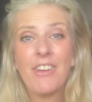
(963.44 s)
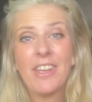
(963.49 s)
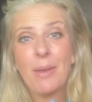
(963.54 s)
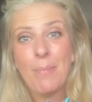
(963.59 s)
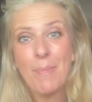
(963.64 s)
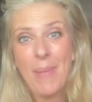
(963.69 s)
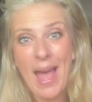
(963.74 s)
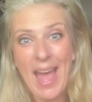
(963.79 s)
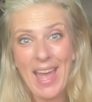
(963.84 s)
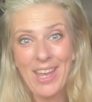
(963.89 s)
for
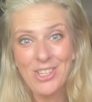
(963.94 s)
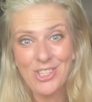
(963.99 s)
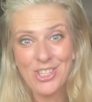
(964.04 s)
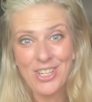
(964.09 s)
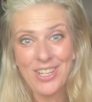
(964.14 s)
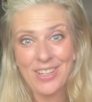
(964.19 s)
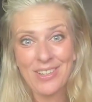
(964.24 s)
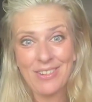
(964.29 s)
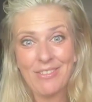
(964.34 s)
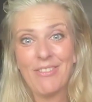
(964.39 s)

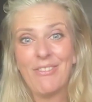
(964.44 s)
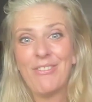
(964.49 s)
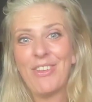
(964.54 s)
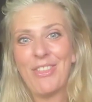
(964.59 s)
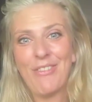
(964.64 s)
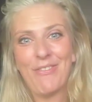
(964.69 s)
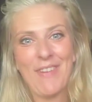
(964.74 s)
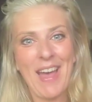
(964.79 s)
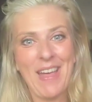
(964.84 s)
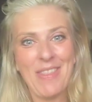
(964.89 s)
compassion,
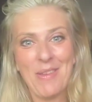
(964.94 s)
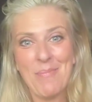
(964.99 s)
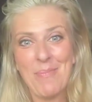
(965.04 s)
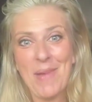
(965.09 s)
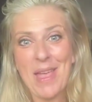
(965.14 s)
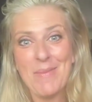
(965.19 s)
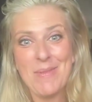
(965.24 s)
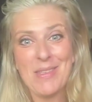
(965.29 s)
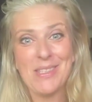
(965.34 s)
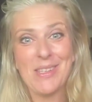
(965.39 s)
for the fact that
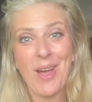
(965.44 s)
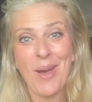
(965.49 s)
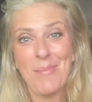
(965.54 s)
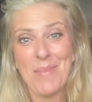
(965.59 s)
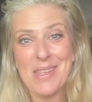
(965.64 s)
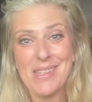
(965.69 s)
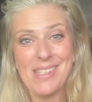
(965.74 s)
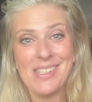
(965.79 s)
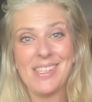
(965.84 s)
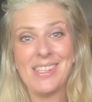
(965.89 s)
babies
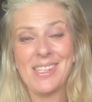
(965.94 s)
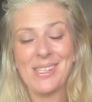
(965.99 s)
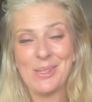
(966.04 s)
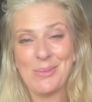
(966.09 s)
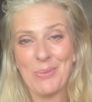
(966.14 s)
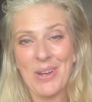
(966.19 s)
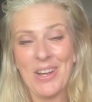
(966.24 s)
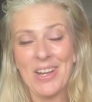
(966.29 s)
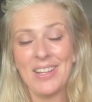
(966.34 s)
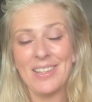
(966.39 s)
come into
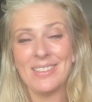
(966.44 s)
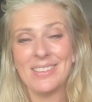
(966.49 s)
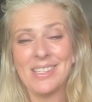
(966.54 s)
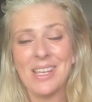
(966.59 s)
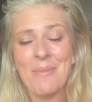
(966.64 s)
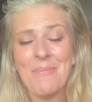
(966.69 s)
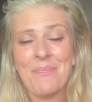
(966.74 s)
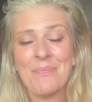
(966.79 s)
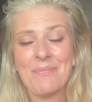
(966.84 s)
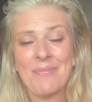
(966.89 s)
this world,
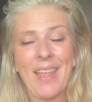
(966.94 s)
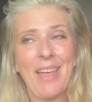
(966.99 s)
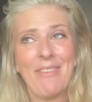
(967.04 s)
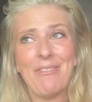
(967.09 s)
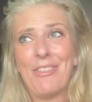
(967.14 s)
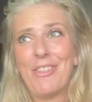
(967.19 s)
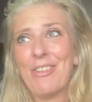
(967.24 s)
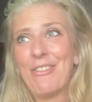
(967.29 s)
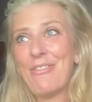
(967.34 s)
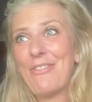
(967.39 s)

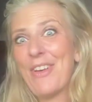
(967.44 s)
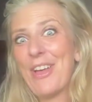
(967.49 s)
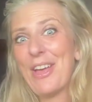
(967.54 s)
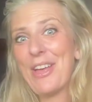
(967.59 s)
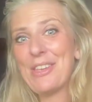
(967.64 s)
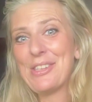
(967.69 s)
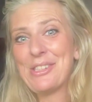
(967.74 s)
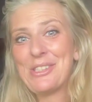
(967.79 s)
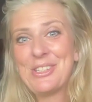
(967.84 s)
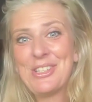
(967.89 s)
and for the
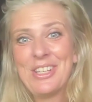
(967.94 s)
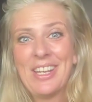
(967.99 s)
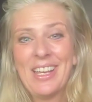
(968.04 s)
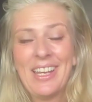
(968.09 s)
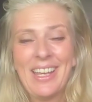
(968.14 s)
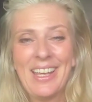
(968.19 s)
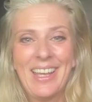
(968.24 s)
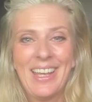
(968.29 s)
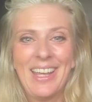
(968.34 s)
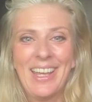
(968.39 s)
first
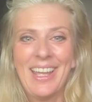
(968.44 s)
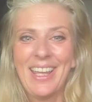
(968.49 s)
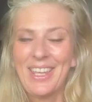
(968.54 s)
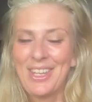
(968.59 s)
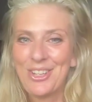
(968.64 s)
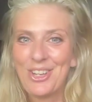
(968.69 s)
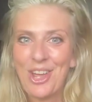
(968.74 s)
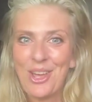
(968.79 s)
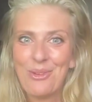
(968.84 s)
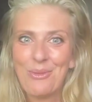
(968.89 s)

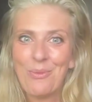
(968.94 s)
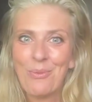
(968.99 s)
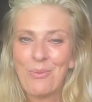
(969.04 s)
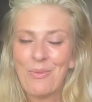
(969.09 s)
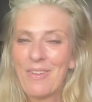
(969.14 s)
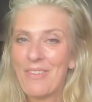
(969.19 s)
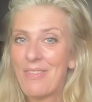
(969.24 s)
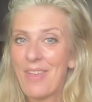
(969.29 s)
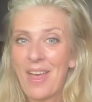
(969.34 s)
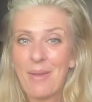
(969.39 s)

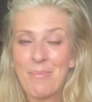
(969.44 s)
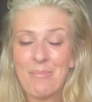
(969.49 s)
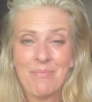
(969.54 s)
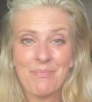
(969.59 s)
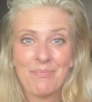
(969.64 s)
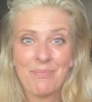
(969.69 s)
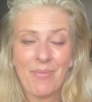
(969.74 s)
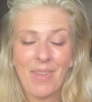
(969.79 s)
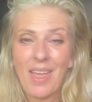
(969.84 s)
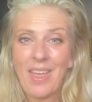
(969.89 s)

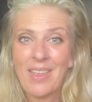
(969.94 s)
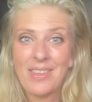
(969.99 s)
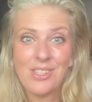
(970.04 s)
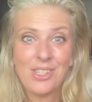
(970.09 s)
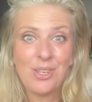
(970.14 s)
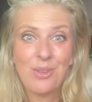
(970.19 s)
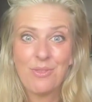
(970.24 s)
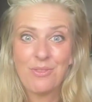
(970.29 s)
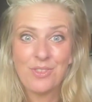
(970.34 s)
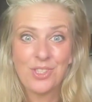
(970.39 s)

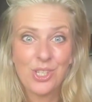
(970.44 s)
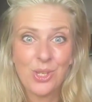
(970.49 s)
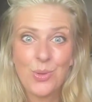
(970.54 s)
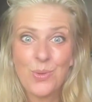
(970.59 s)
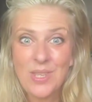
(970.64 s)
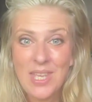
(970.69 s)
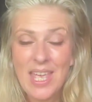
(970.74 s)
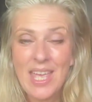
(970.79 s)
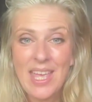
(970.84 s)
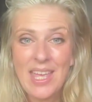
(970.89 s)
2
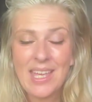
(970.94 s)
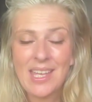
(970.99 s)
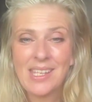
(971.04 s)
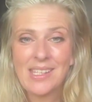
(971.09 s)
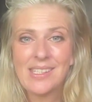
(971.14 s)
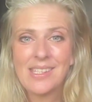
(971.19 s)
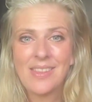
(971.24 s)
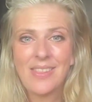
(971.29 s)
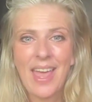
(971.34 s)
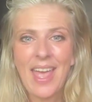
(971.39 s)

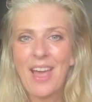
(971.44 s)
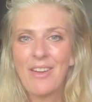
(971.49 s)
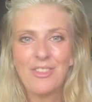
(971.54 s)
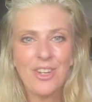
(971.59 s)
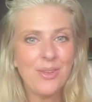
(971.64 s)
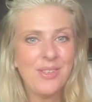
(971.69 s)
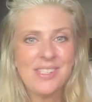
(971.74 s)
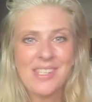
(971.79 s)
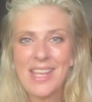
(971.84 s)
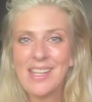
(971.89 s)
years, they have
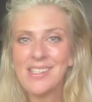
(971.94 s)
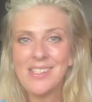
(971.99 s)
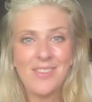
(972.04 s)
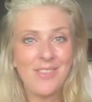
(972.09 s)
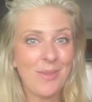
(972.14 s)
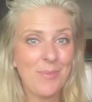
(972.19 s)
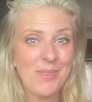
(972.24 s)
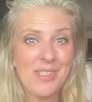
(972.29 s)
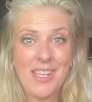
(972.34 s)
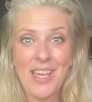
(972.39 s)
no sense
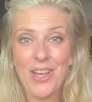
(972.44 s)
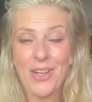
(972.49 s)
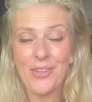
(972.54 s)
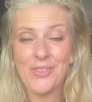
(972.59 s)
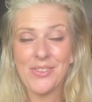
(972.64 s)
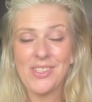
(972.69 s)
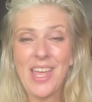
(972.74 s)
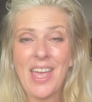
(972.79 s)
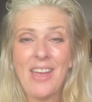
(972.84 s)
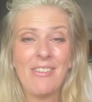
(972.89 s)
of
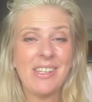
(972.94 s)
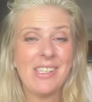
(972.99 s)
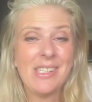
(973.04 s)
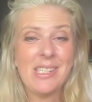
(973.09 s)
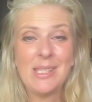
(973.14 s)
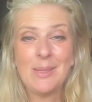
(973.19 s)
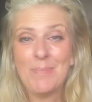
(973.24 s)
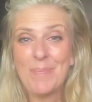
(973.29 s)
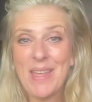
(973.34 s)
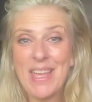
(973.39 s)
themselves. They're
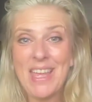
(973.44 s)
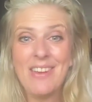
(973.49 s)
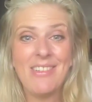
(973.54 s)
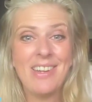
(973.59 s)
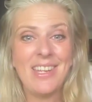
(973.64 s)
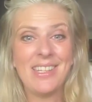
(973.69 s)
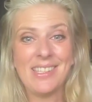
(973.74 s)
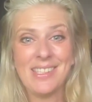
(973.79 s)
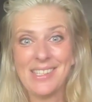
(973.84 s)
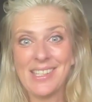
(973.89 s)

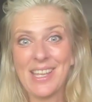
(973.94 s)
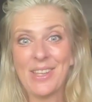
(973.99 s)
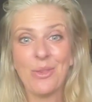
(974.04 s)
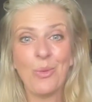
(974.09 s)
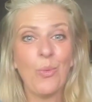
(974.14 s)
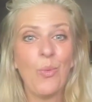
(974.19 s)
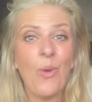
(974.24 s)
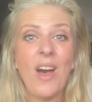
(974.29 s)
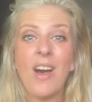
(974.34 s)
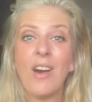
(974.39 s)
experiencing
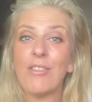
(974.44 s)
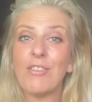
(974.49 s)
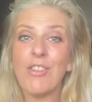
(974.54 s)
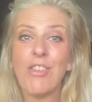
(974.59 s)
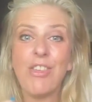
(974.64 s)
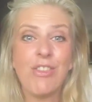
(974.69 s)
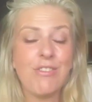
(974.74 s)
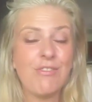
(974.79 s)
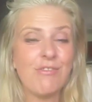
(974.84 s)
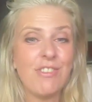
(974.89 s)
the world
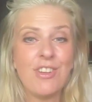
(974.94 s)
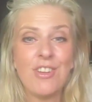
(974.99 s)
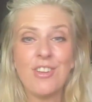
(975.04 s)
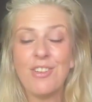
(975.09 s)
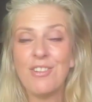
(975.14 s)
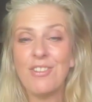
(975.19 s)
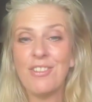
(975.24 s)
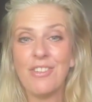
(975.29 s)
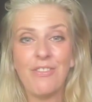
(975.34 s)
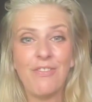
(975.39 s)

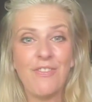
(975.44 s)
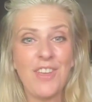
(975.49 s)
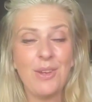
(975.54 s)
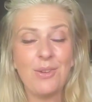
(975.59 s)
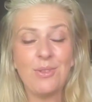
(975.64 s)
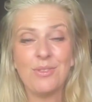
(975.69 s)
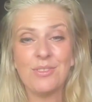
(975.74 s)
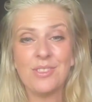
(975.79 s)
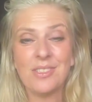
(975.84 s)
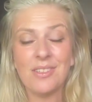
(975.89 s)
through the
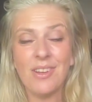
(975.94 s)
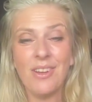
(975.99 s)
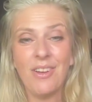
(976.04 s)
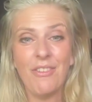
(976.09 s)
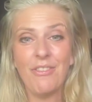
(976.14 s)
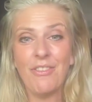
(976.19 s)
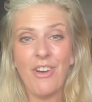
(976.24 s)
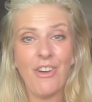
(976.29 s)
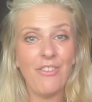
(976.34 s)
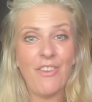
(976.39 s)
field
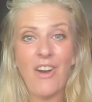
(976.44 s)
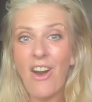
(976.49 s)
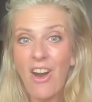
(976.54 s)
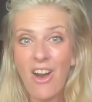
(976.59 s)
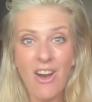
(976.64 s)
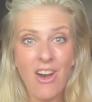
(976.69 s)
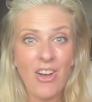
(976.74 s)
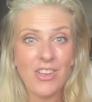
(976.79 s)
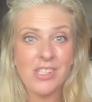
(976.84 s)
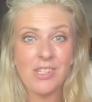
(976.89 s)
of our
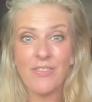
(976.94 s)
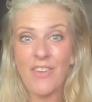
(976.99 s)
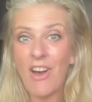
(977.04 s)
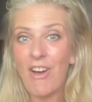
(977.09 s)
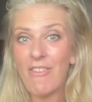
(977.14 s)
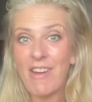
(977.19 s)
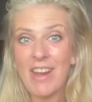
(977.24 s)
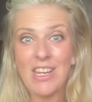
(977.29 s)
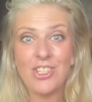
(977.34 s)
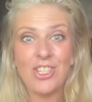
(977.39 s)
hearts, of
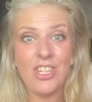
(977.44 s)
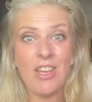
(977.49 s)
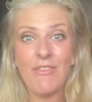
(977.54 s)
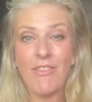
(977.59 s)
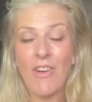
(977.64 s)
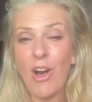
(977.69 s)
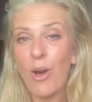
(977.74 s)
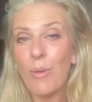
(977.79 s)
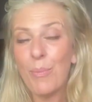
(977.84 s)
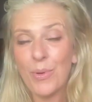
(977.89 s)
our energy,
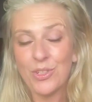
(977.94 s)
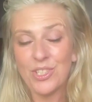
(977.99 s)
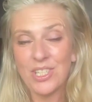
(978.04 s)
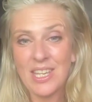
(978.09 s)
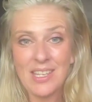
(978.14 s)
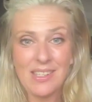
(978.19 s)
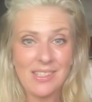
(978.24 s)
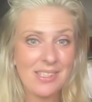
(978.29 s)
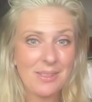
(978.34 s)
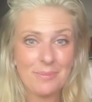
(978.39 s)
of our
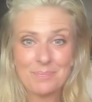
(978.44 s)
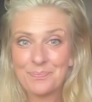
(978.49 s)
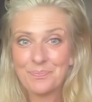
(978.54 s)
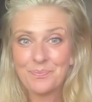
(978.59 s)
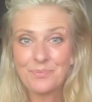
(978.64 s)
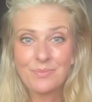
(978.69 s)
bodies.